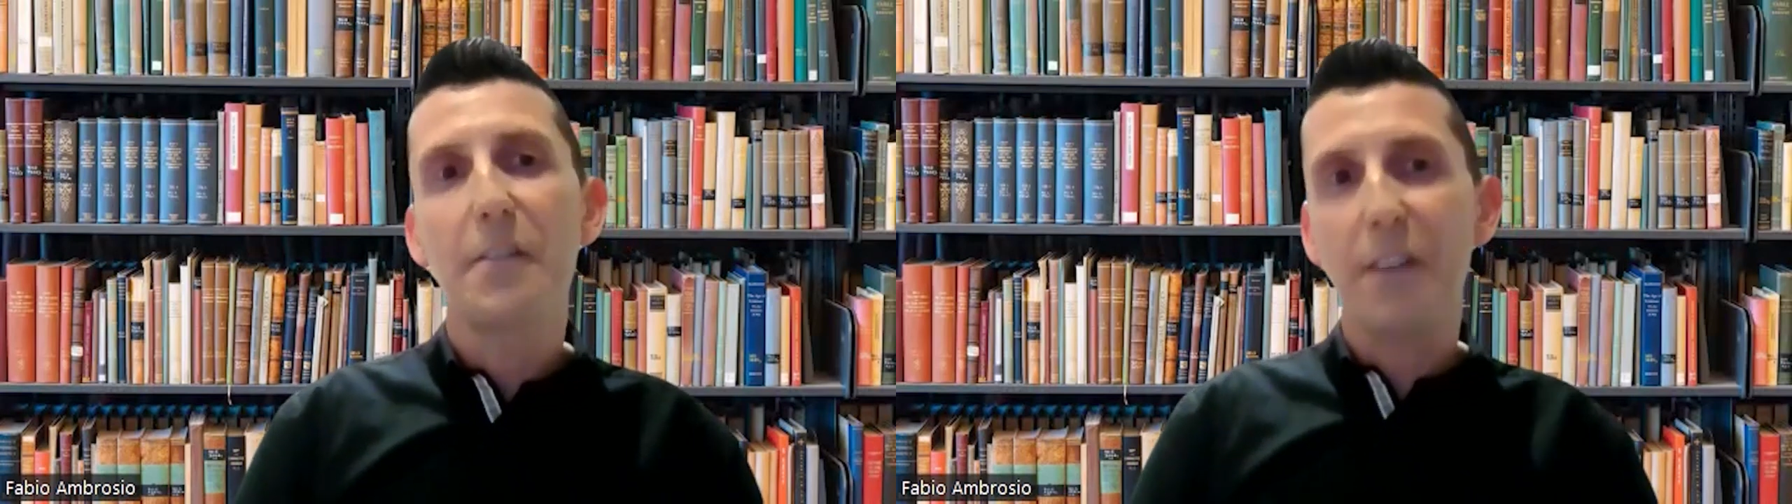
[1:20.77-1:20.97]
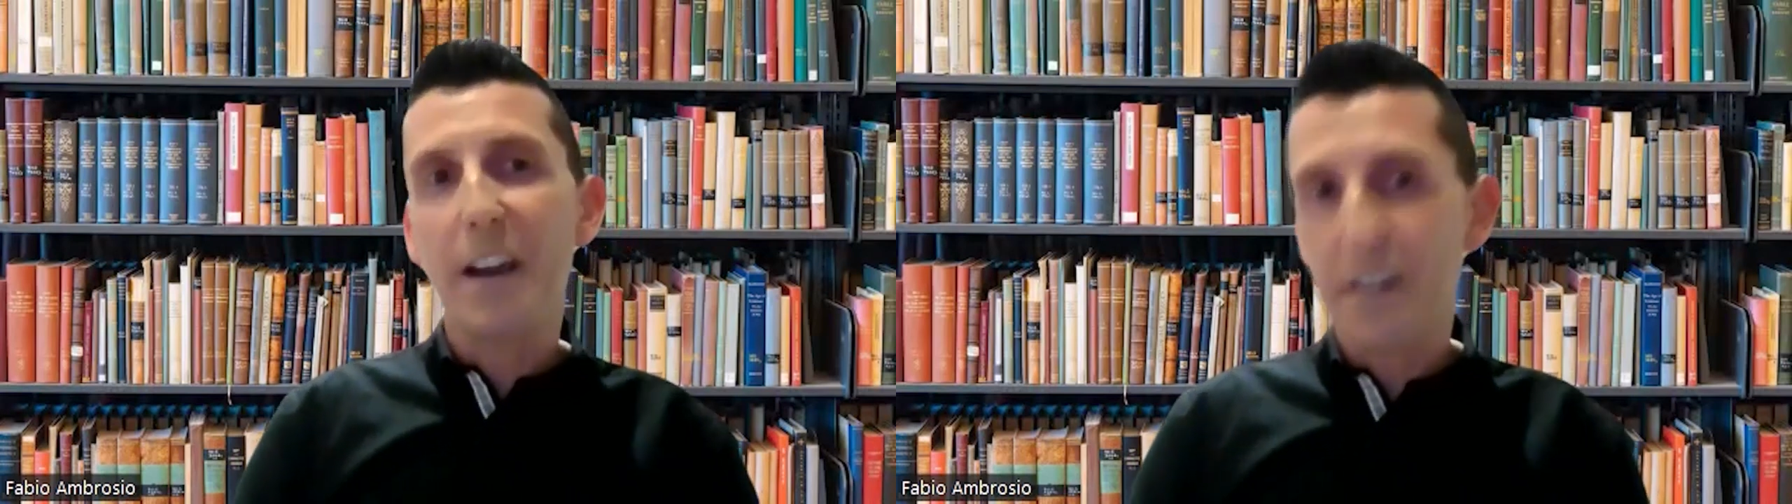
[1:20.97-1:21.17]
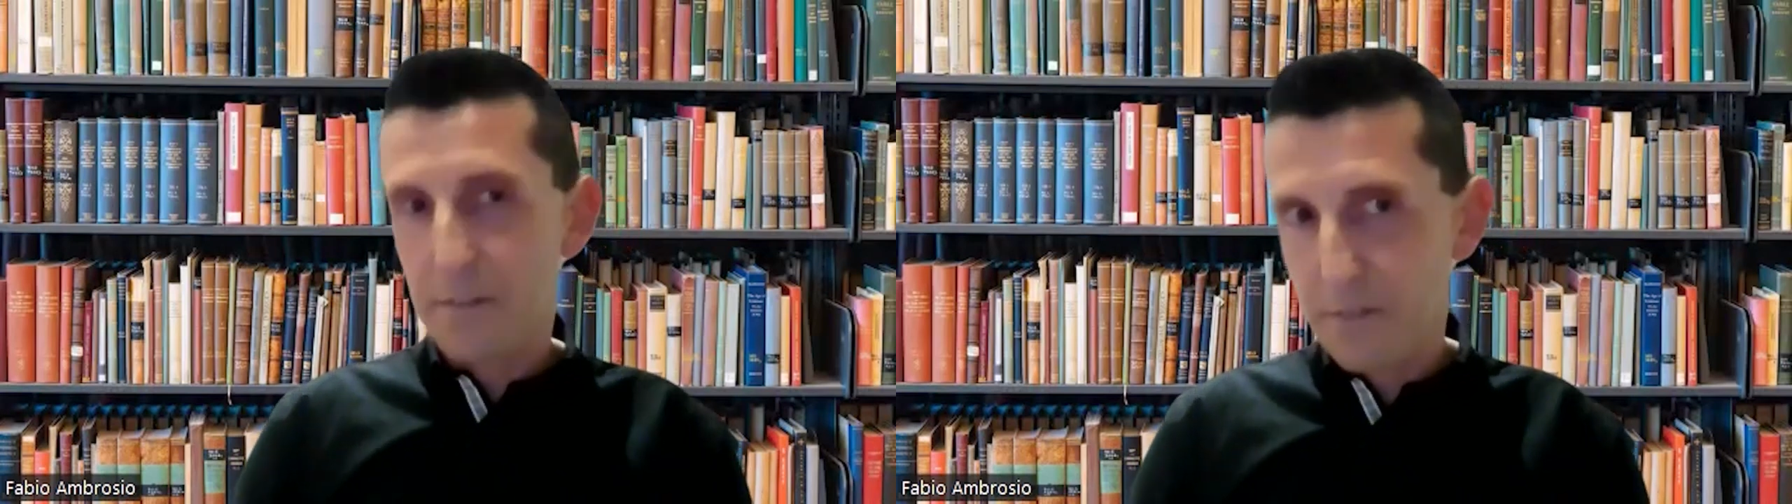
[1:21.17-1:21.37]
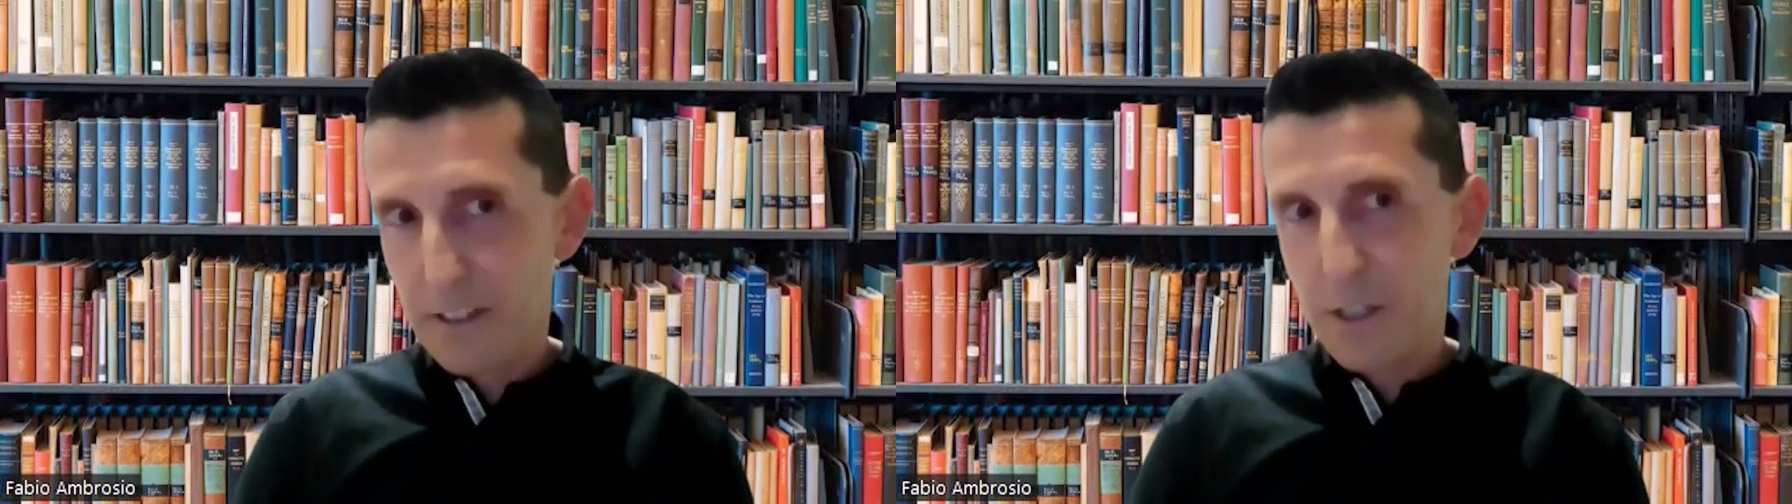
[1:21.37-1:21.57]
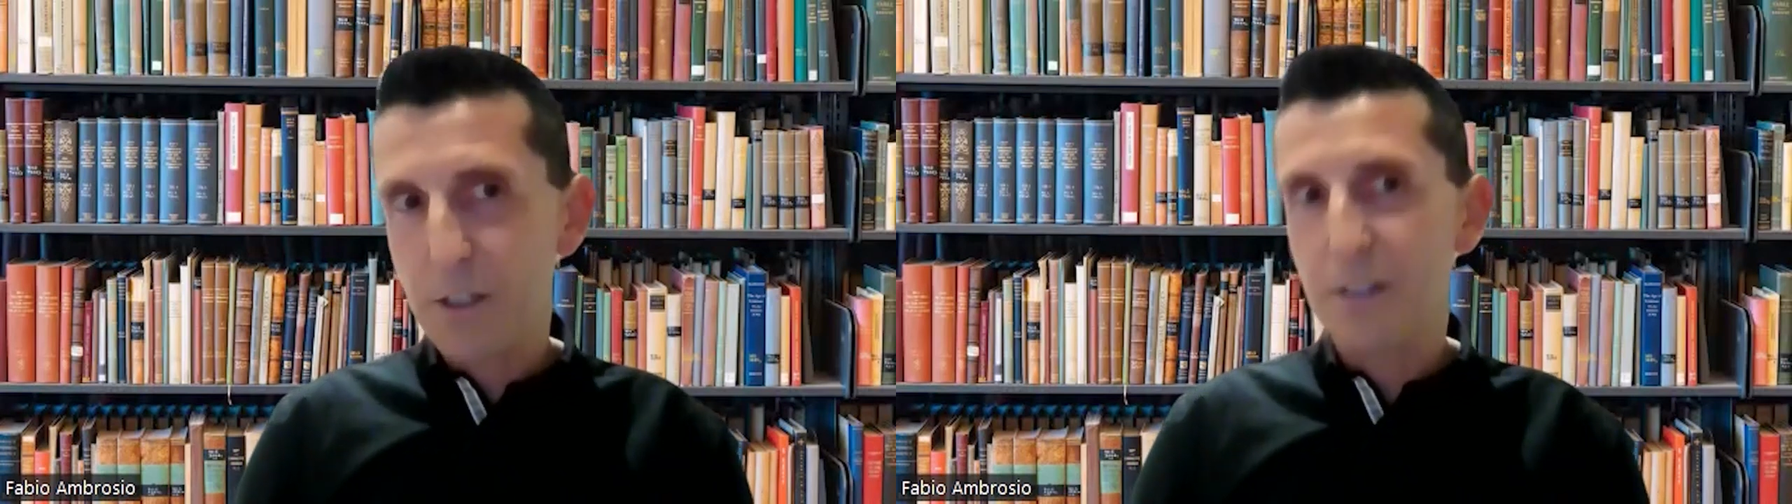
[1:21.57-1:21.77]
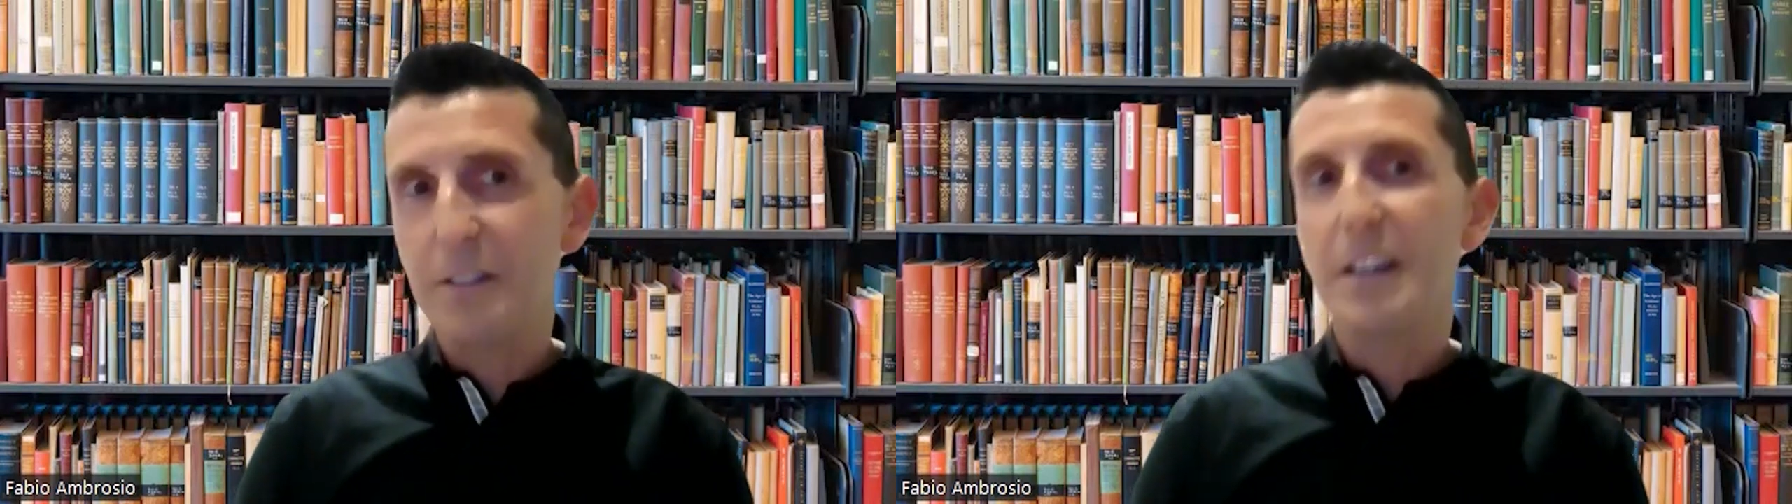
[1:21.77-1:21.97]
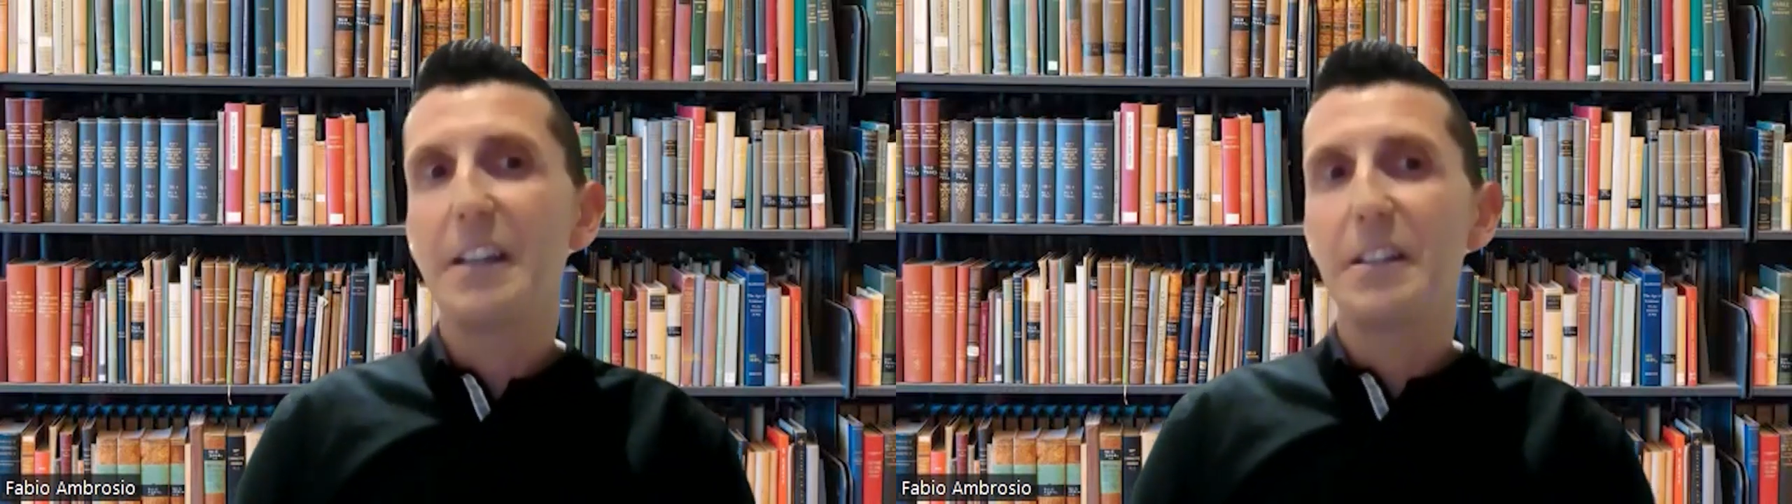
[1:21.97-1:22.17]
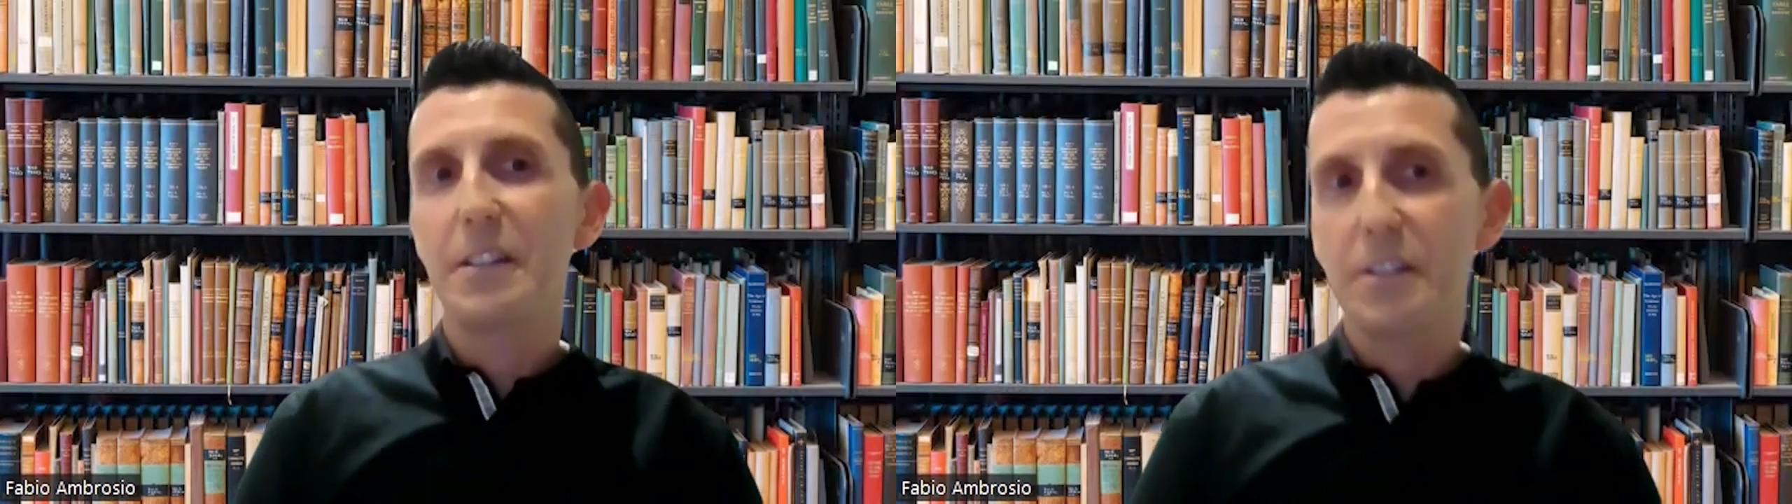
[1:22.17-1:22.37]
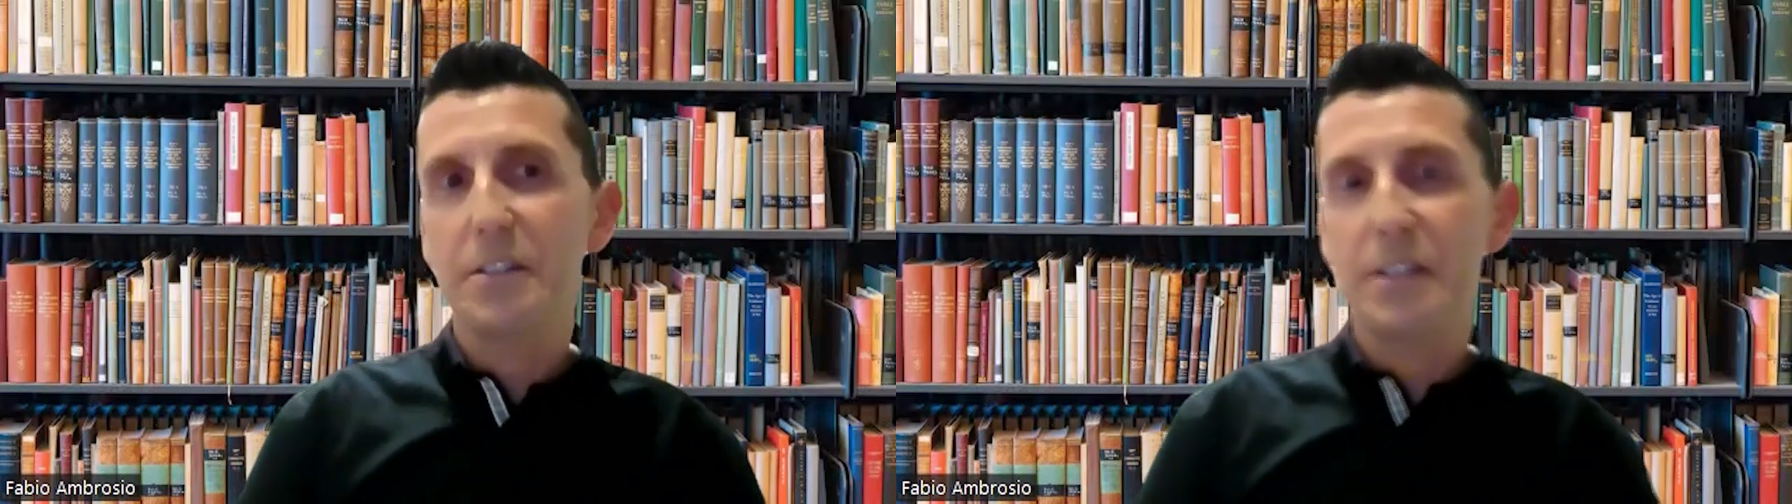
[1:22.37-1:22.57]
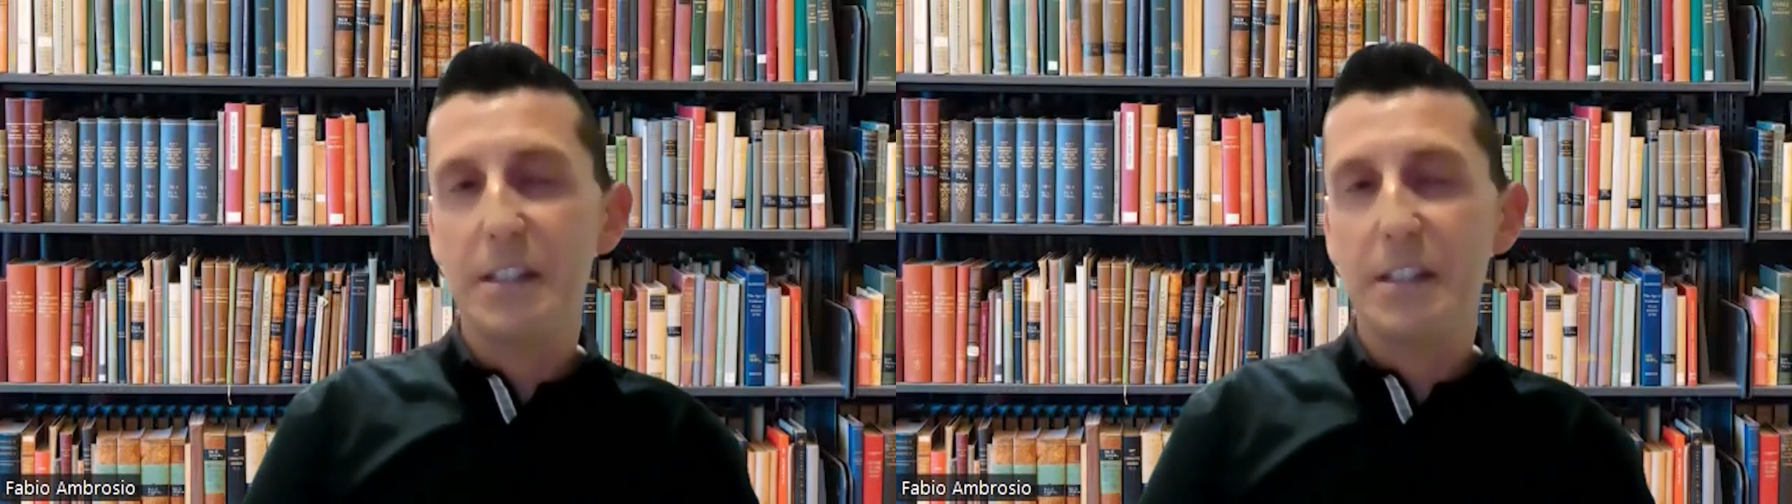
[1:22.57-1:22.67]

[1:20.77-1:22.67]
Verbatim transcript: fight inflation does,